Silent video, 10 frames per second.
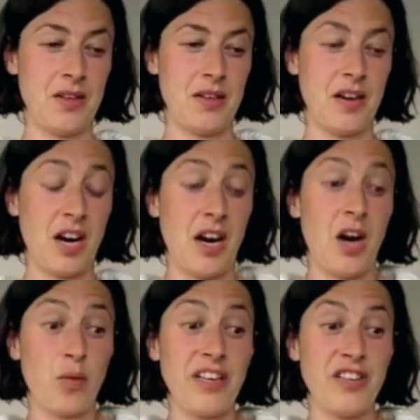I
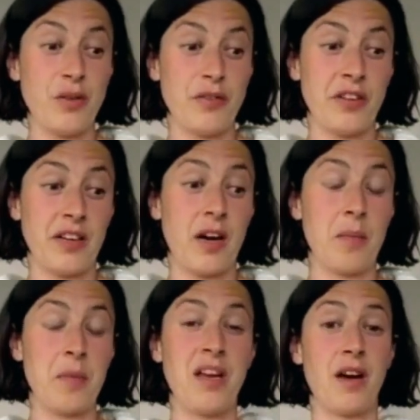really do feel like
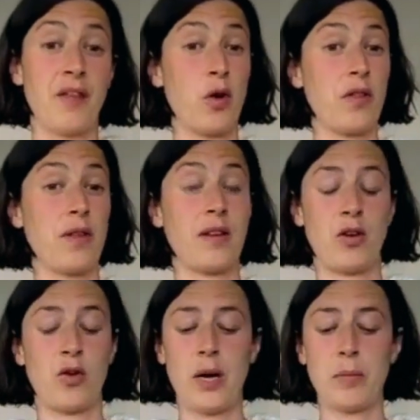I'm here. I've got
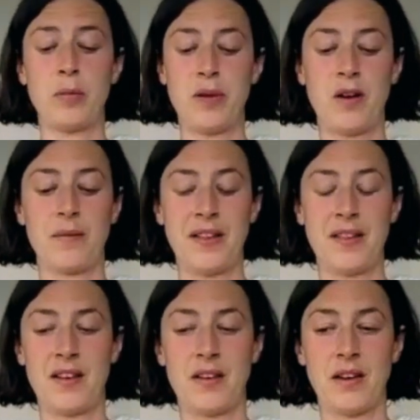incredible plant
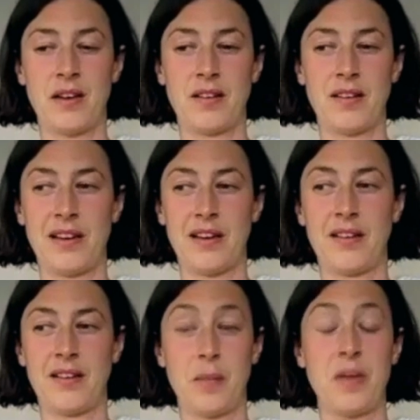medicine
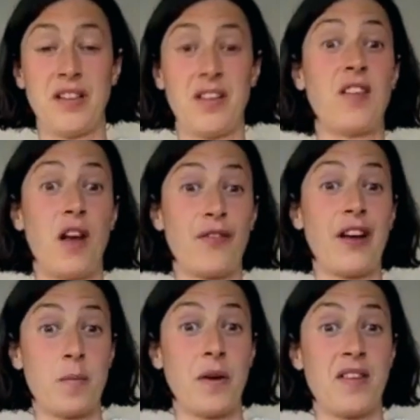and I'm here to serve
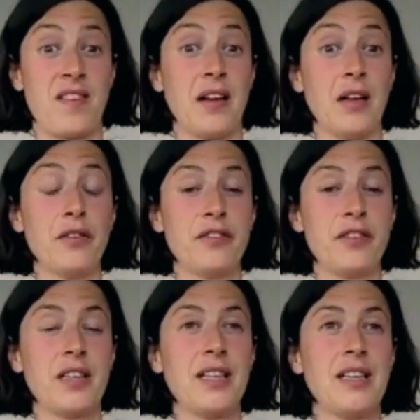as myself.
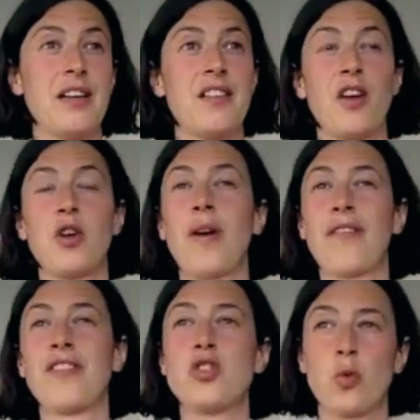So
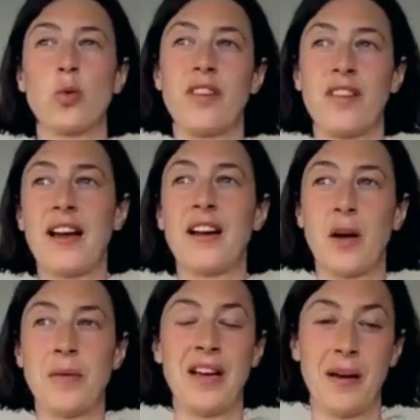whoever's drawn to that,
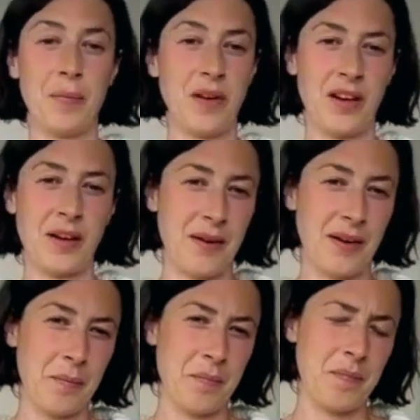I'm here. But I'm
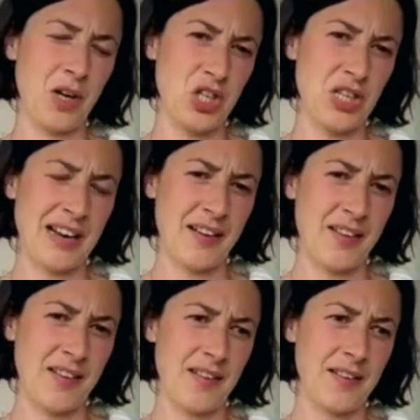much
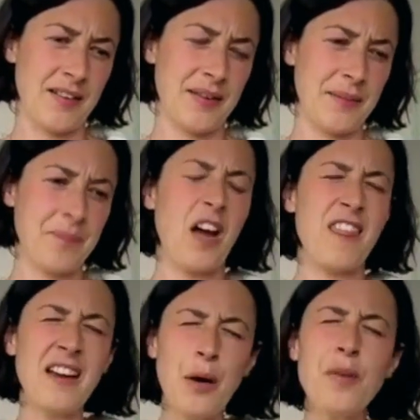less I
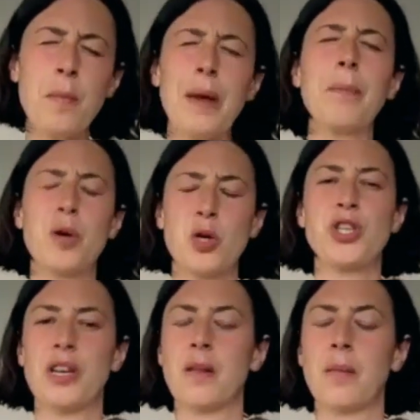think I was a bit
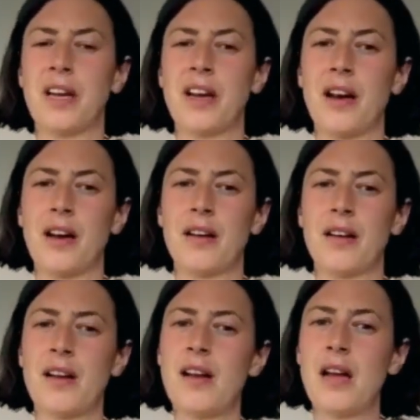pushy in the beginning,
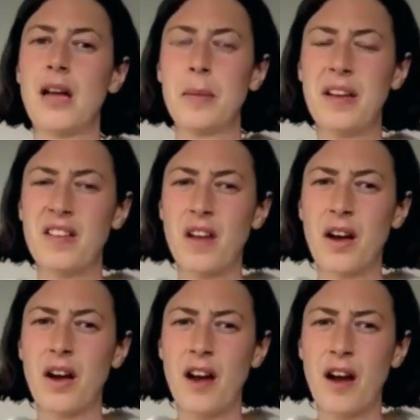okay, because I